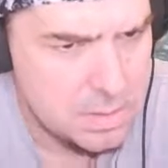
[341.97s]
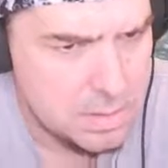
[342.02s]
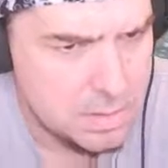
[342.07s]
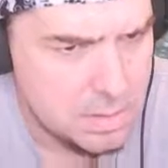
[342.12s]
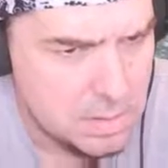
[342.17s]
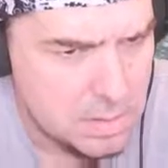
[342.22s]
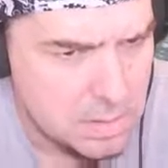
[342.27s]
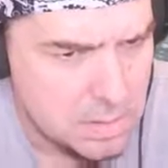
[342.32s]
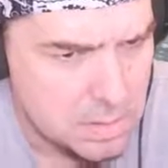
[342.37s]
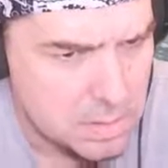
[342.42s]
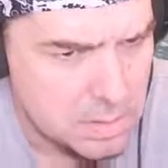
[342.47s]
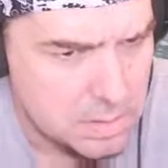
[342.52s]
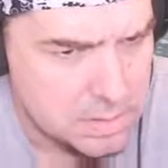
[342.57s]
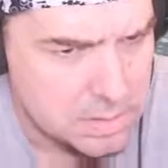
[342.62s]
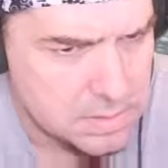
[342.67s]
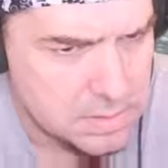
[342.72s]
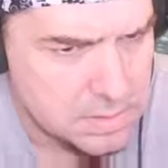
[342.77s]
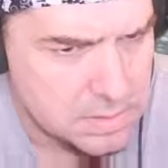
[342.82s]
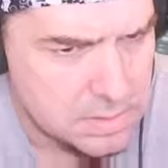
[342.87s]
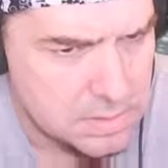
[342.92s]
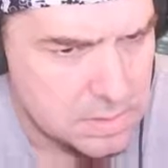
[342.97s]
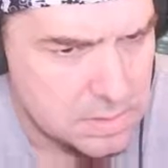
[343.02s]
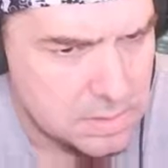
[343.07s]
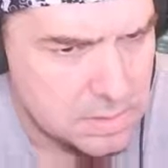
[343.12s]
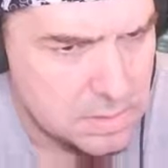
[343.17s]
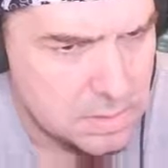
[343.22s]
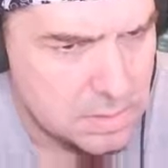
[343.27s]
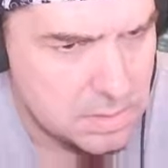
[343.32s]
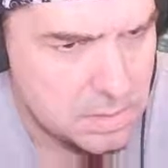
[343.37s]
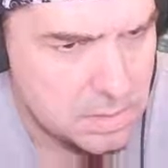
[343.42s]
Let's see
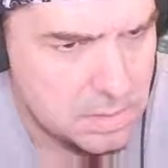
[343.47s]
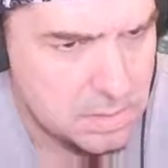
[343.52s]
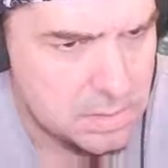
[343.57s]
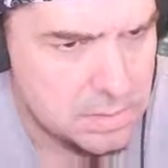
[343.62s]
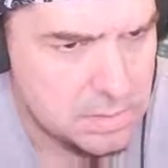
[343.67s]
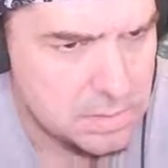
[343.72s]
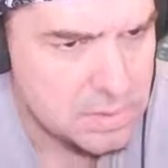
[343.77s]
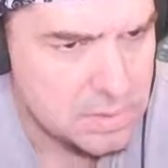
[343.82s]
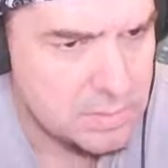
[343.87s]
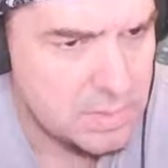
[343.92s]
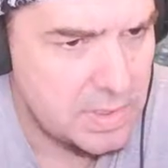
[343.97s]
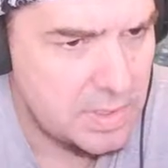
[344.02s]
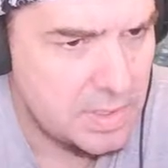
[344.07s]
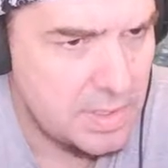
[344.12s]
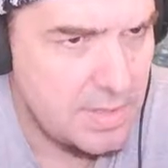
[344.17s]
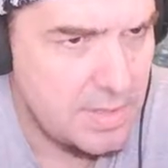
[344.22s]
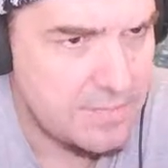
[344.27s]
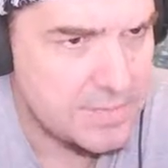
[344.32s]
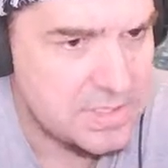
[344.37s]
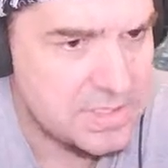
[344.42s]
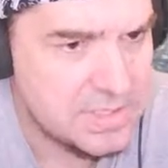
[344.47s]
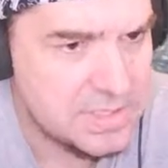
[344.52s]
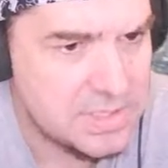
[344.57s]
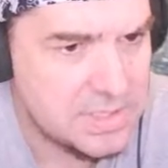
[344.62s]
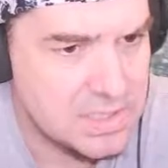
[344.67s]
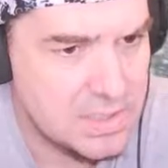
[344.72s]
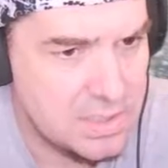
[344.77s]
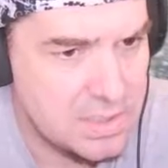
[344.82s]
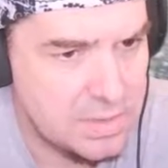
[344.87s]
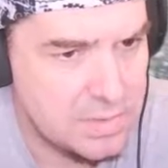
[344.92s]
here. So then we're going to have a 6
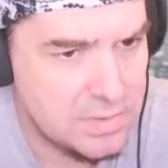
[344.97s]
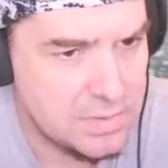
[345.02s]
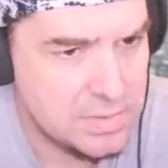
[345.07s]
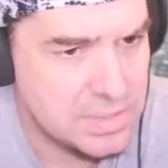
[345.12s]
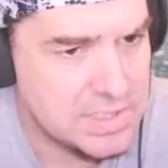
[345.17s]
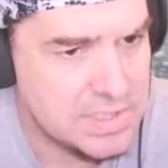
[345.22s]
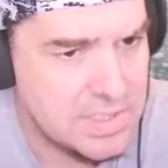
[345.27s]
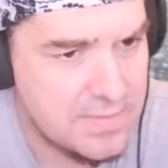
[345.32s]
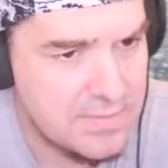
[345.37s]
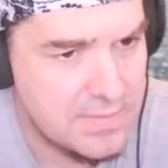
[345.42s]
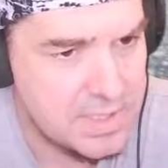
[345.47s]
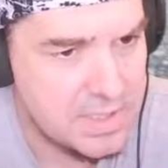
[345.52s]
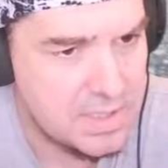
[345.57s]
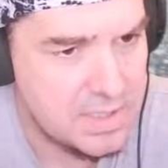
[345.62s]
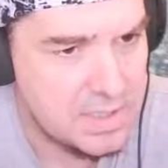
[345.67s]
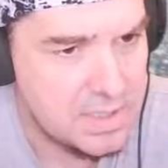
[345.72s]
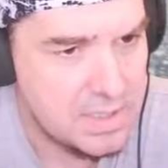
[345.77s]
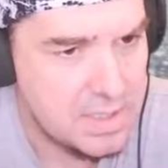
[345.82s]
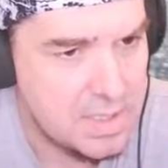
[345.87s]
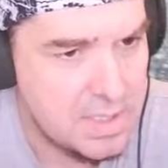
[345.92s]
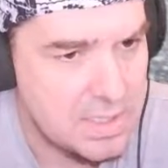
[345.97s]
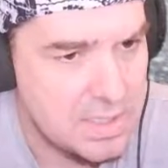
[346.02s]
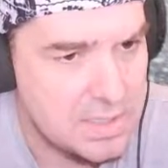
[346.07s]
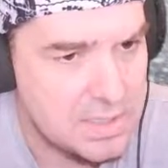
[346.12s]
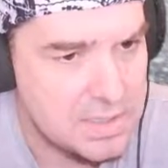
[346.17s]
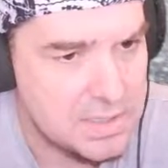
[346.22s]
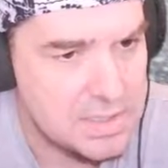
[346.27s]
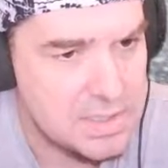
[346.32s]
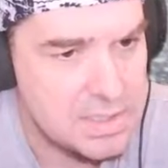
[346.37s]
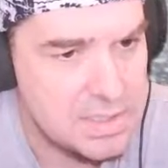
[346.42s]
in there. There's a 7, 8, 9,
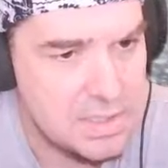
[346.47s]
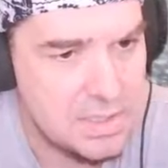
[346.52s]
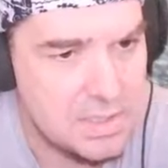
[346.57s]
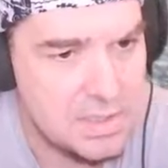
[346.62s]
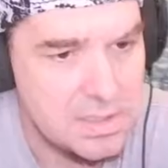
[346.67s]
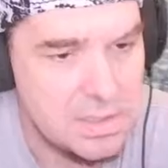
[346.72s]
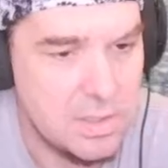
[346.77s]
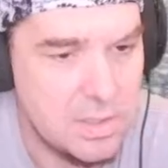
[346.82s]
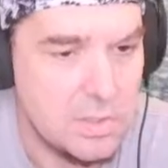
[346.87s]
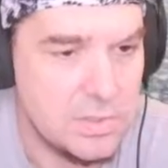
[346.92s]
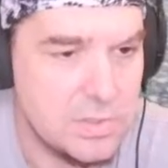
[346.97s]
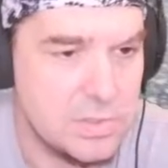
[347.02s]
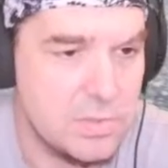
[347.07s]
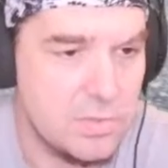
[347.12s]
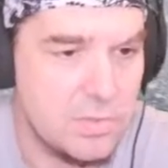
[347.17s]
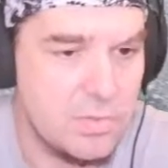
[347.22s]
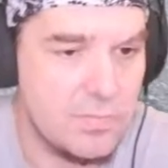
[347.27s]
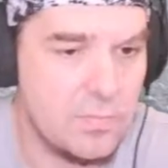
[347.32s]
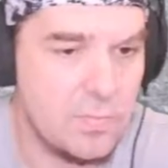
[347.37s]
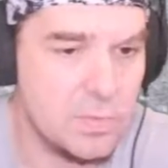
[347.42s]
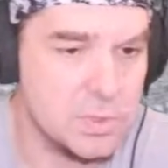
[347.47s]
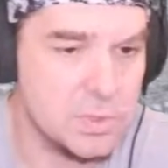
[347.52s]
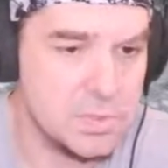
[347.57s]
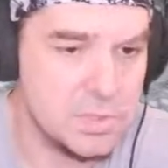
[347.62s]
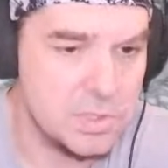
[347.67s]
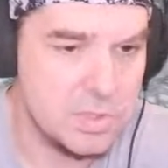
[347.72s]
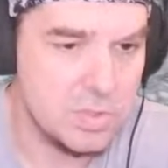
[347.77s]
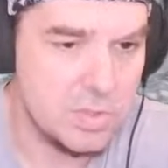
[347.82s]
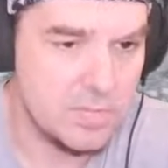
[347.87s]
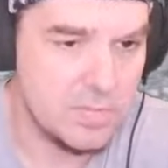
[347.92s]
and 10. And then you can also throw the
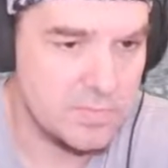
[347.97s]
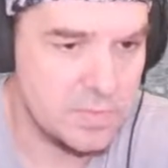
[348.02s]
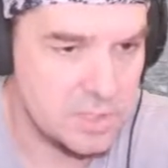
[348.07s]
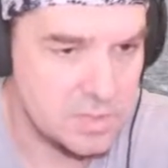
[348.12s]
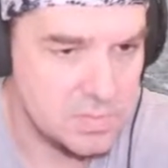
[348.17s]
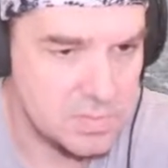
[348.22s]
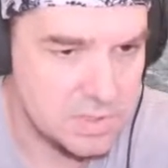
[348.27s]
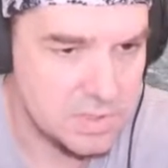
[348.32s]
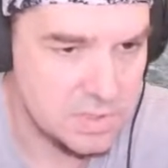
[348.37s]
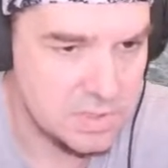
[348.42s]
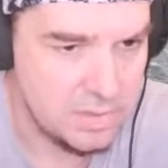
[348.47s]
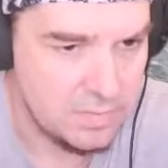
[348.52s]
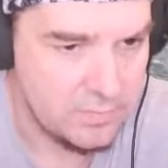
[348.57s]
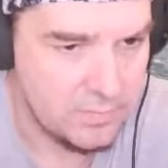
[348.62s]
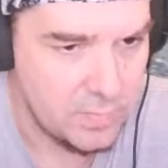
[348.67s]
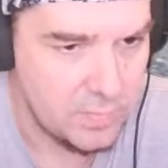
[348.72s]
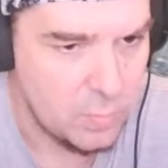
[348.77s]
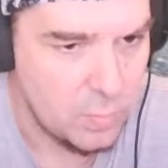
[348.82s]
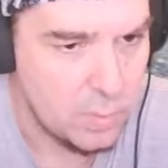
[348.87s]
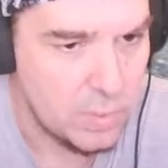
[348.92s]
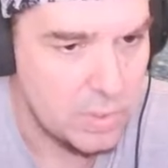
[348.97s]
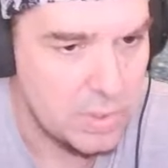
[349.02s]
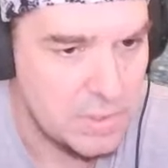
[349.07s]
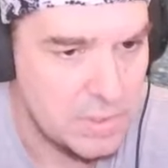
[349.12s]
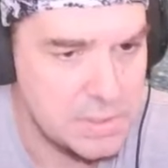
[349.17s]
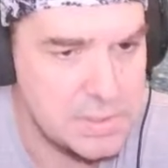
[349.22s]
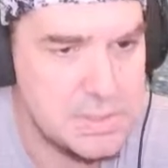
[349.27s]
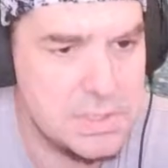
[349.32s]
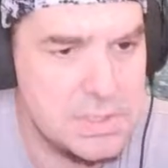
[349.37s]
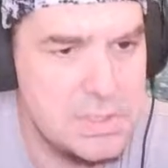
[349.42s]
4-speed drift transmission in there if you
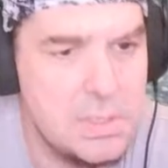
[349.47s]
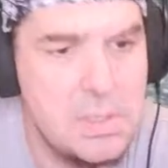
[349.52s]
want.